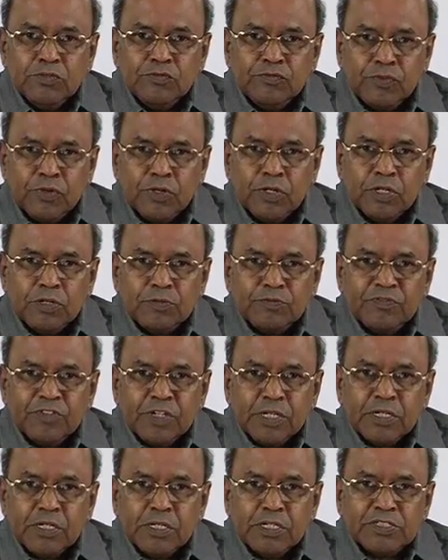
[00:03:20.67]
4
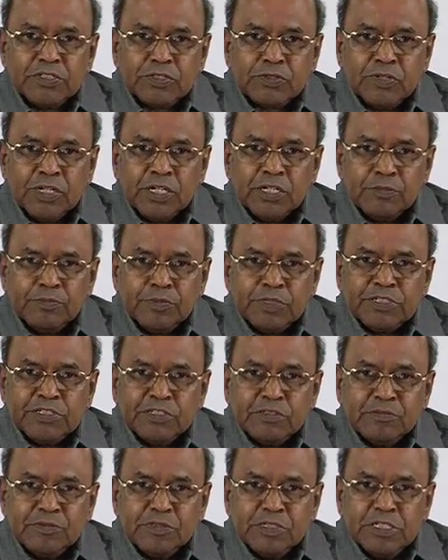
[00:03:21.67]
for a square
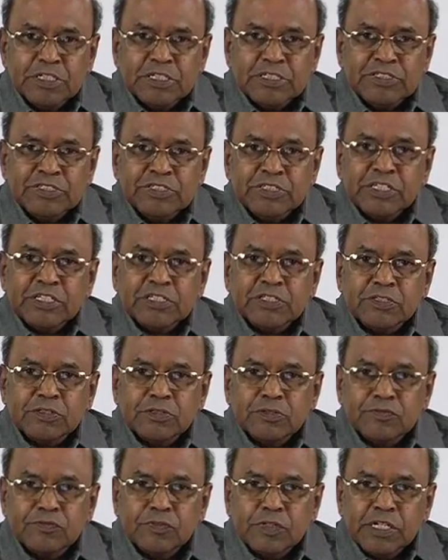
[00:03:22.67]
prism,
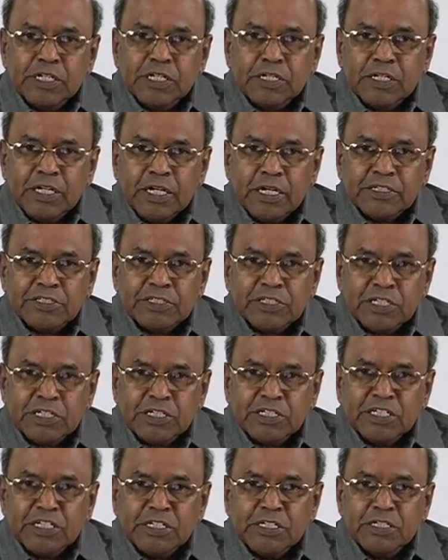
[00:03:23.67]
6 for
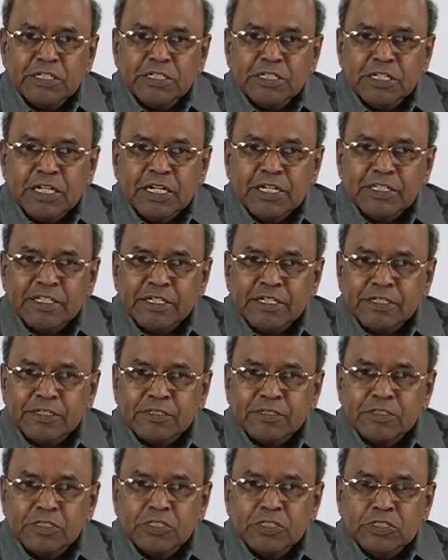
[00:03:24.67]
hexagonal, like that.
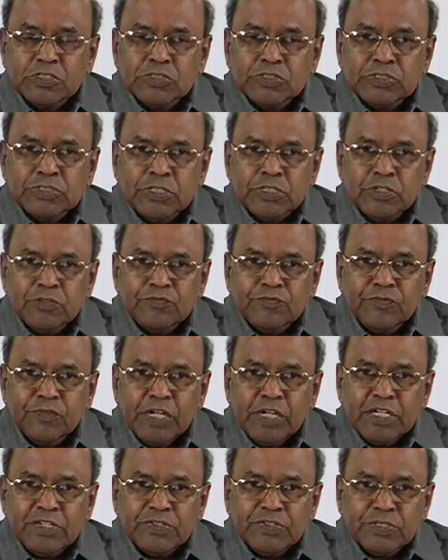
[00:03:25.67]
So
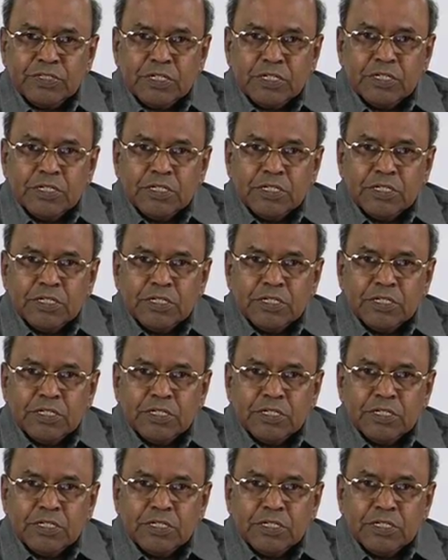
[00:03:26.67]
face